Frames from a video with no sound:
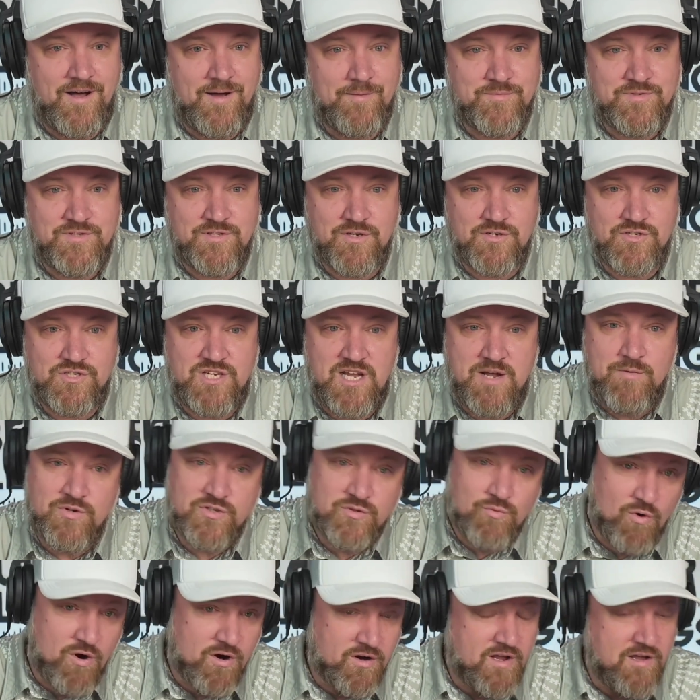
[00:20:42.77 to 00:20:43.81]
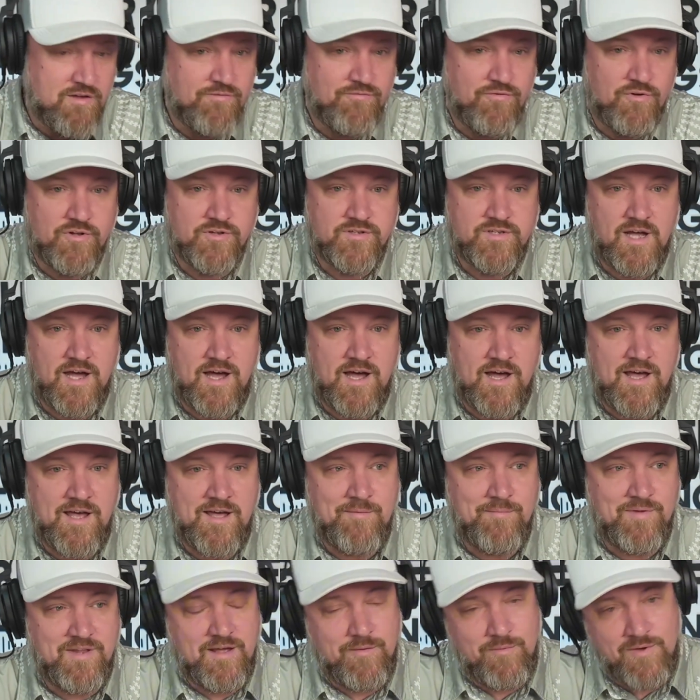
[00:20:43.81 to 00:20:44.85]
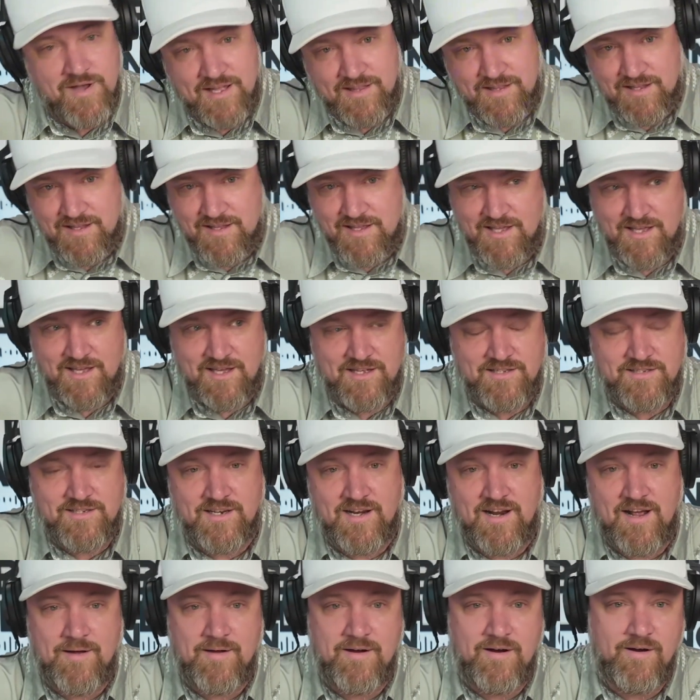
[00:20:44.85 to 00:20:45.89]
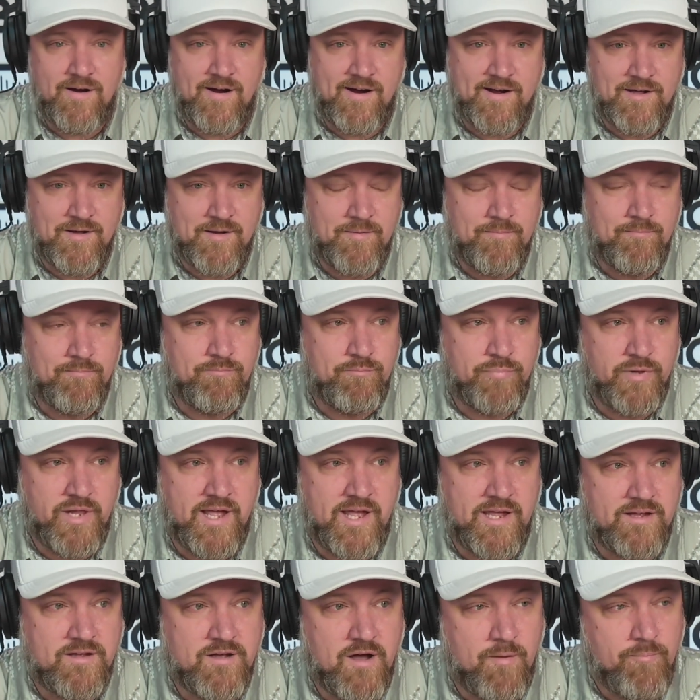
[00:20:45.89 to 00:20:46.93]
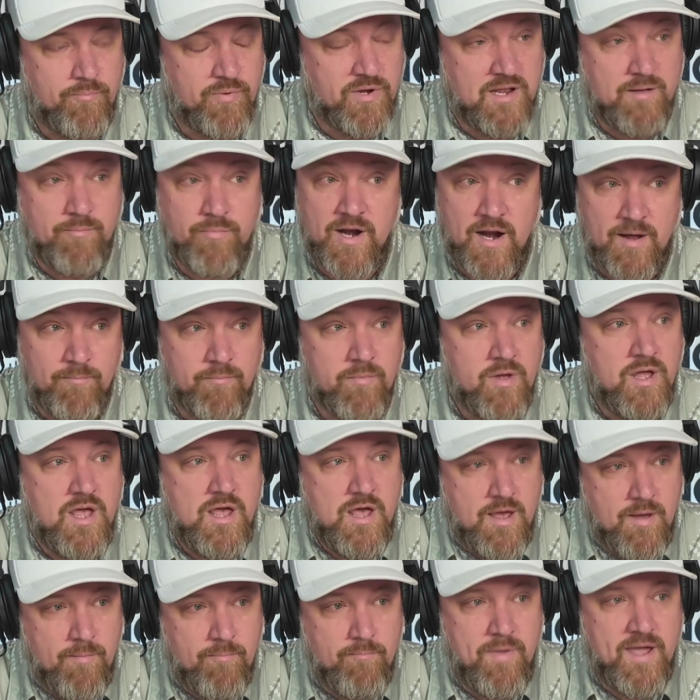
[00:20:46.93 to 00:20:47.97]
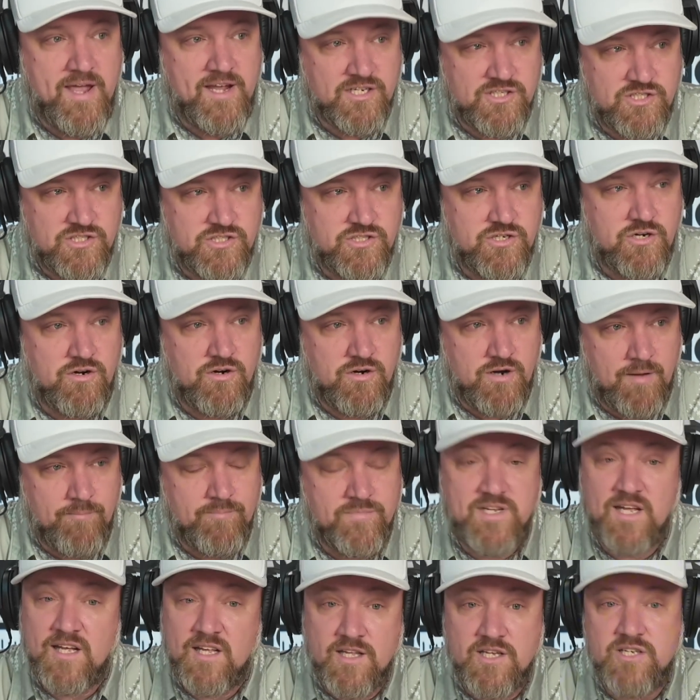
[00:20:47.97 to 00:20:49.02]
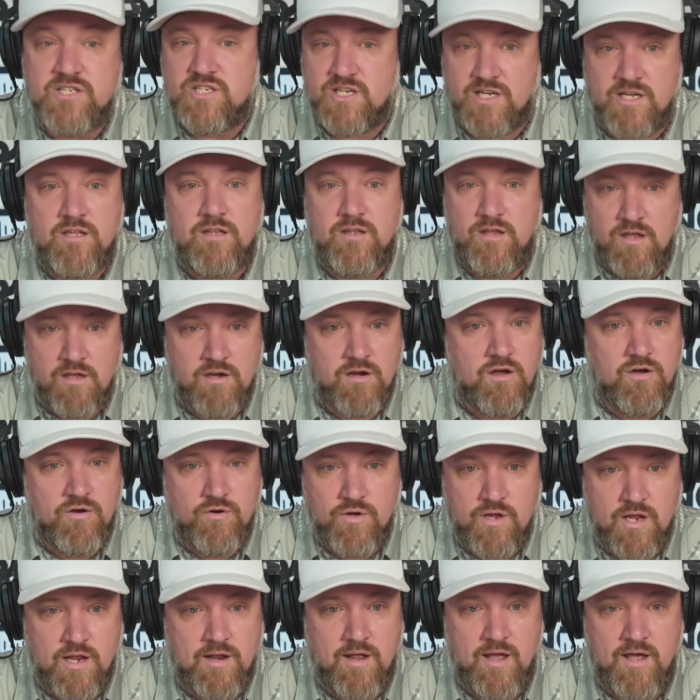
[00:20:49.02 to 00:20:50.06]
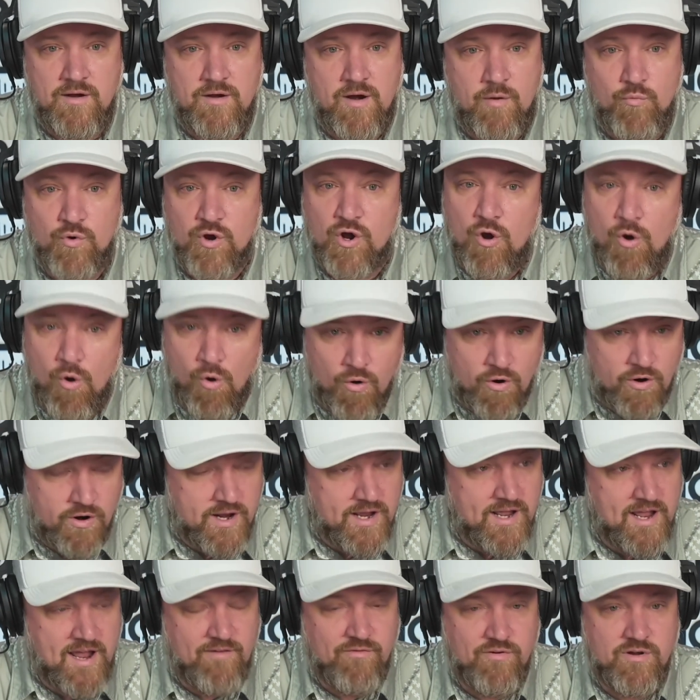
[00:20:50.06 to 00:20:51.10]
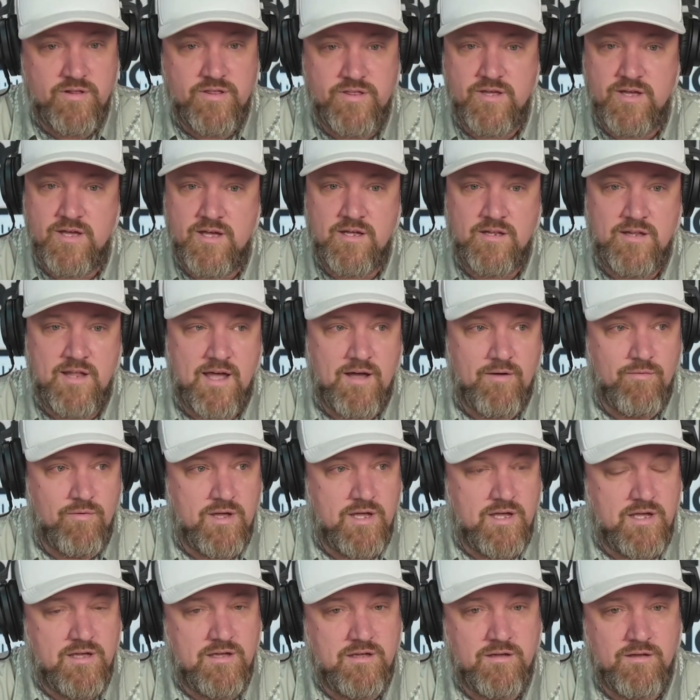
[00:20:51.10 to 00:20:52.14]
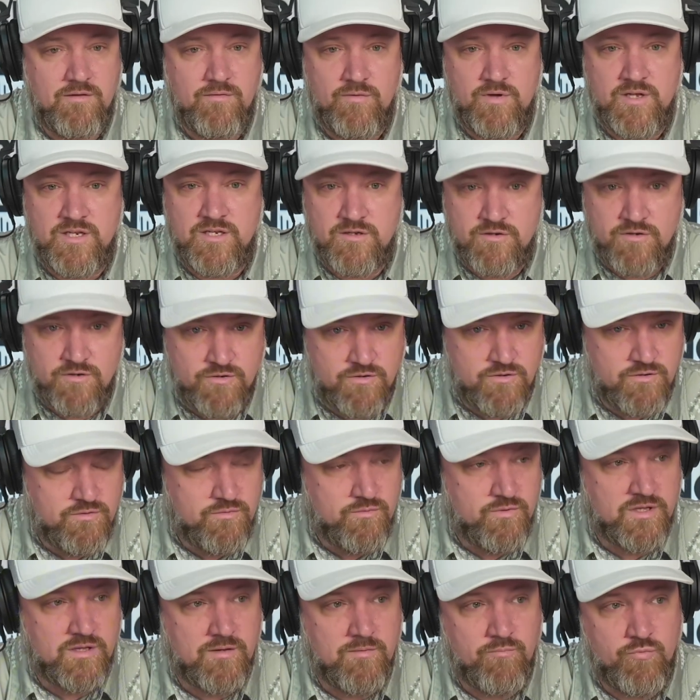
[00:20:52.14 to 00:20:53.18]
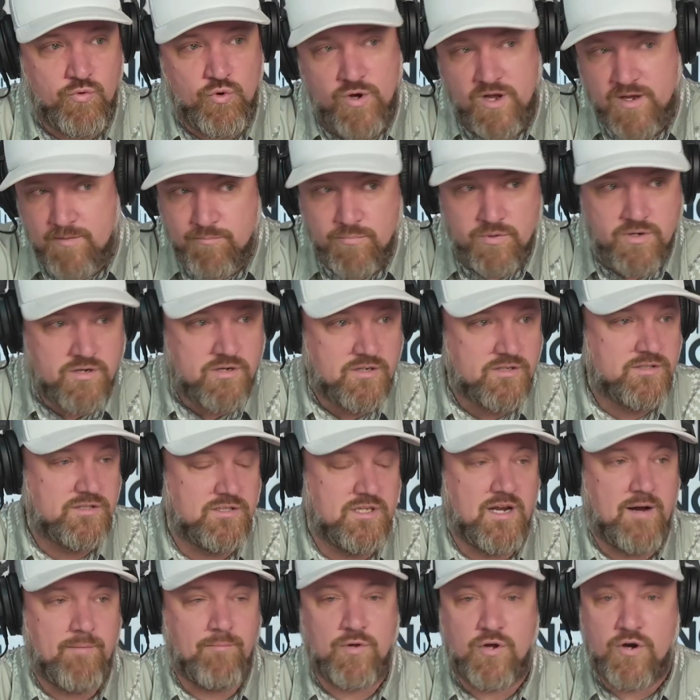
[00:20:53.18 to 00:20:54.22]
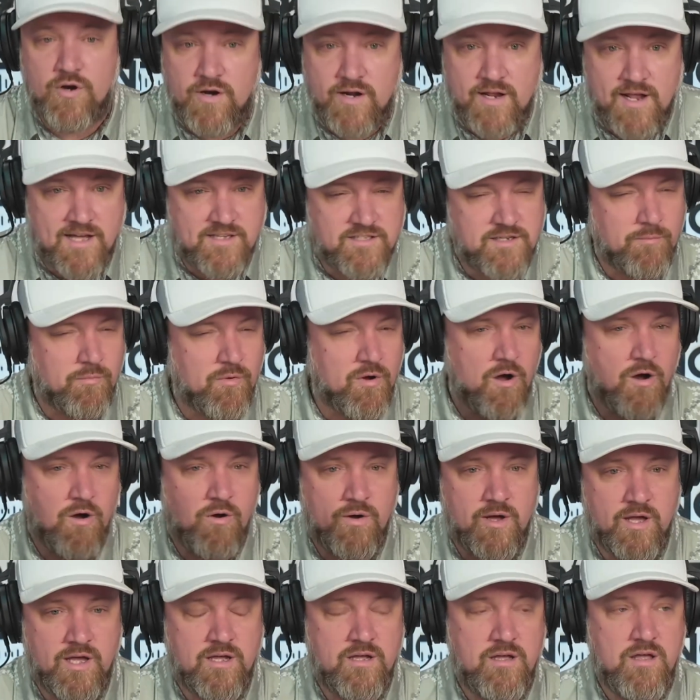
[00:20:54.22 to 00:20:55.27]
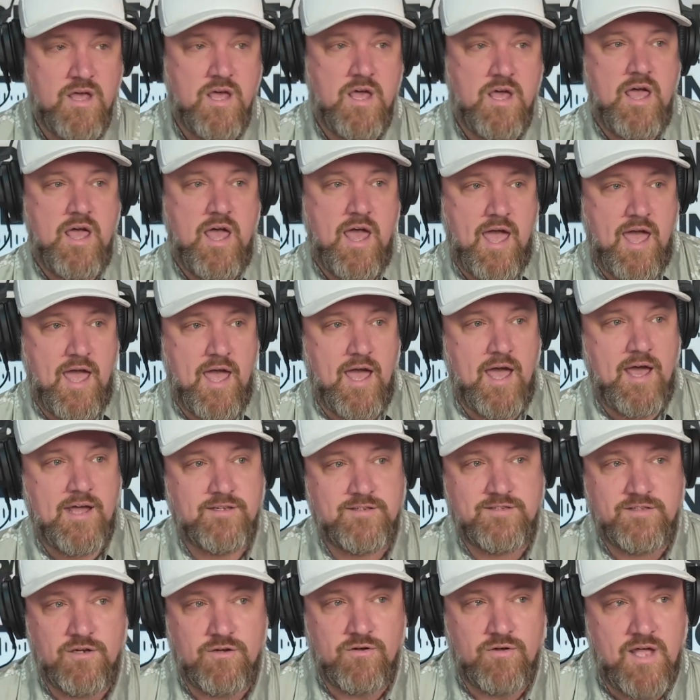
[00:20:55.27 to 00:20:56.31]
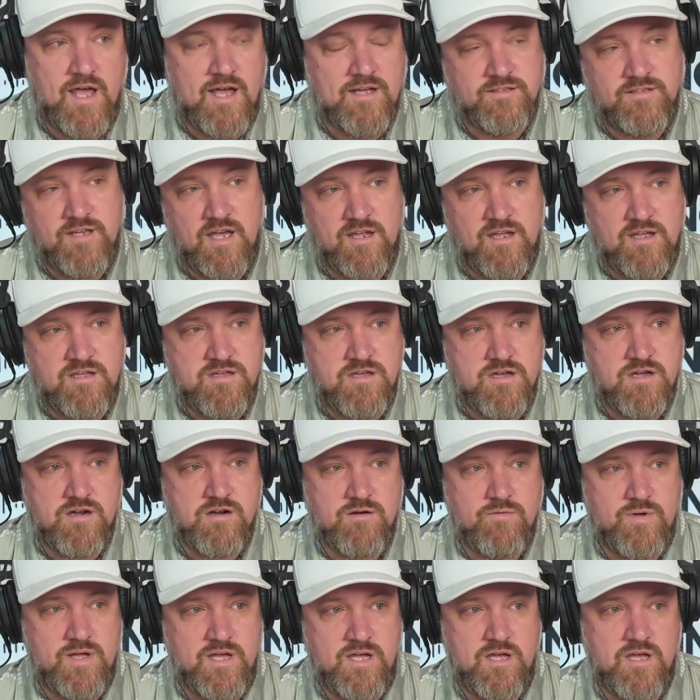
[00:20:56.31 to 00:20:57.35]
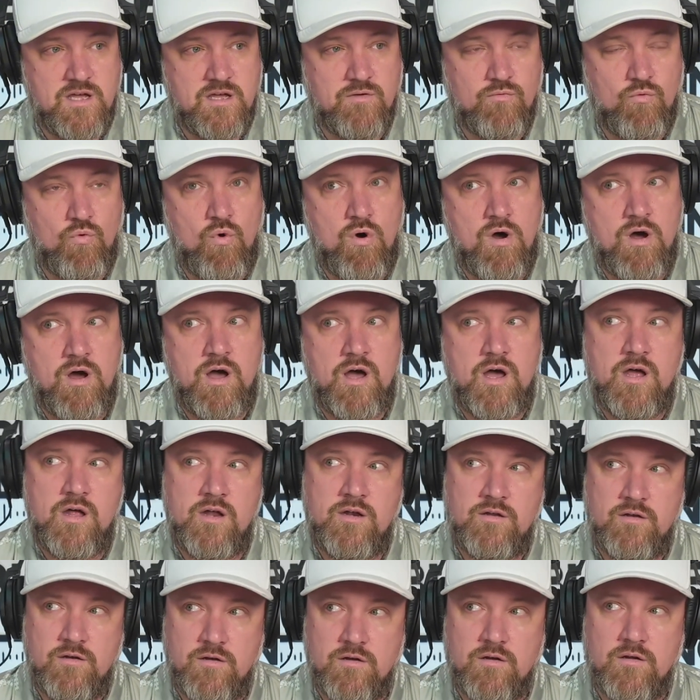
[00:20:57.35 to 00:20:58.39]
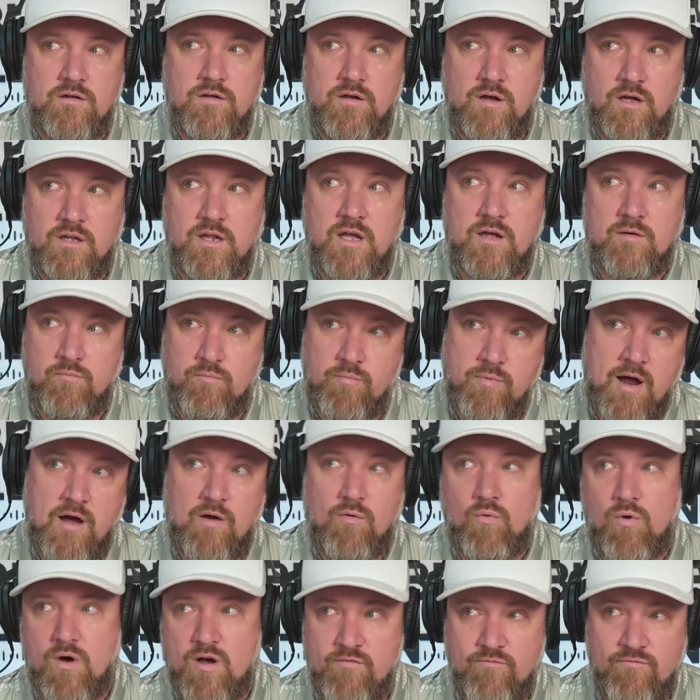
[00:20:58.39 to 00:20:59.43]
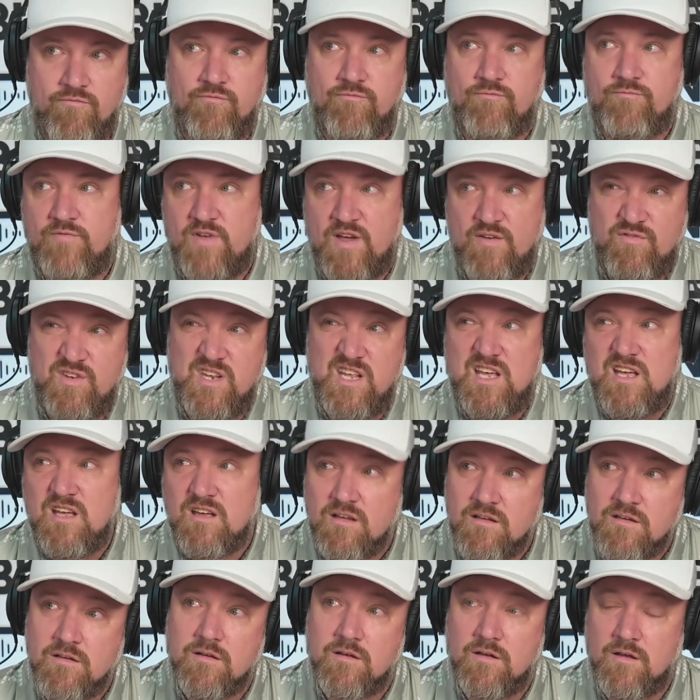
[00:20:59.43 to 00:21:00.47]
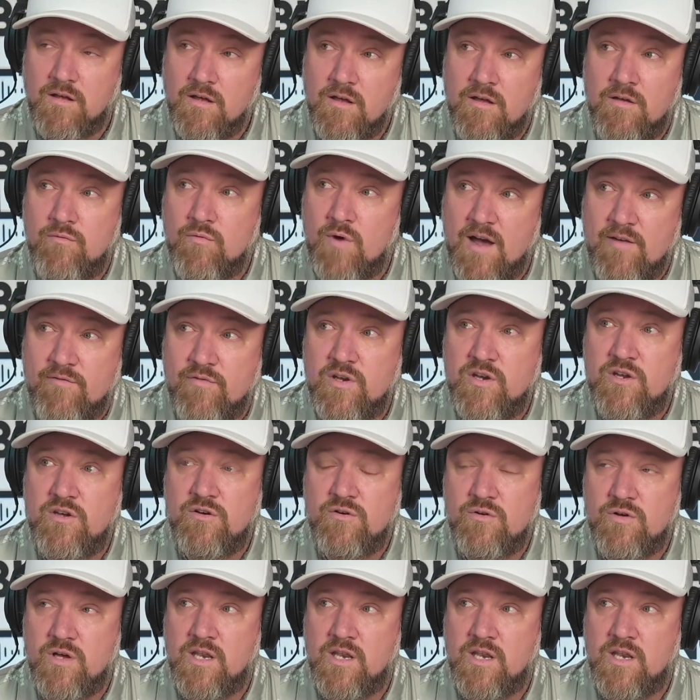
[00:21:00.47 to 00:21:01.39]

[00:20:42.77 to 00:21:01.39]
So she was working full time, and then we got the kids, and now here I am playing company, but I'm making sure I'm diligent, and I'm recording everything that we do with QuickBooks, and I'm learning as I'm going. And so, second year we hit I think about 150 in revenue.